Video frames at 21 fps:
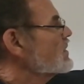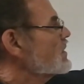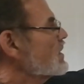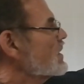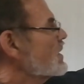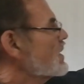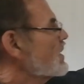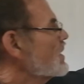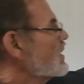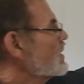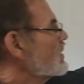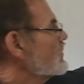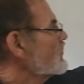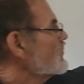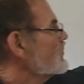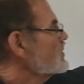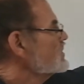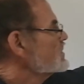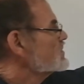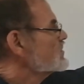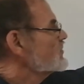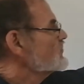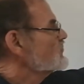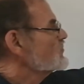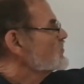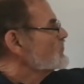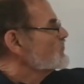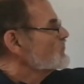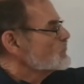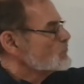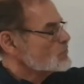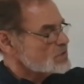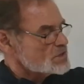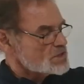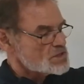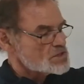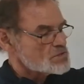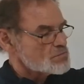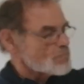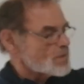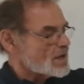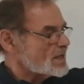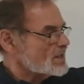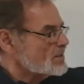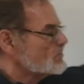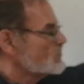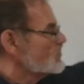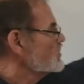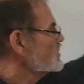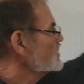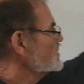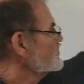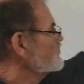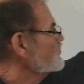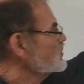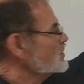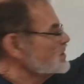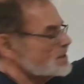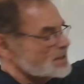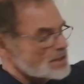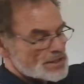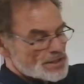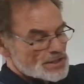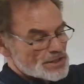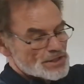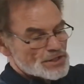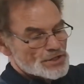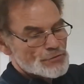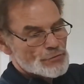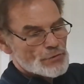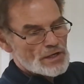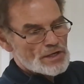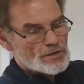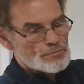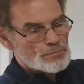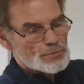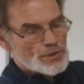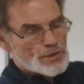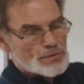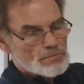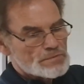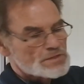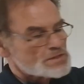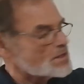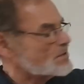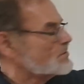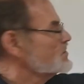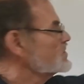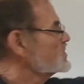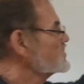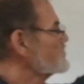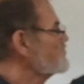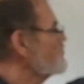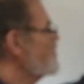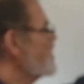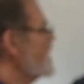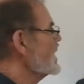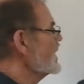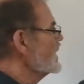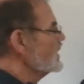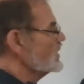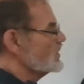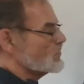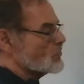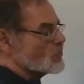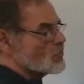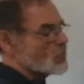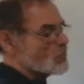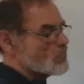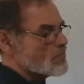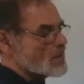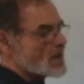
Uh, these different forces may not be in equilibrium. So this may or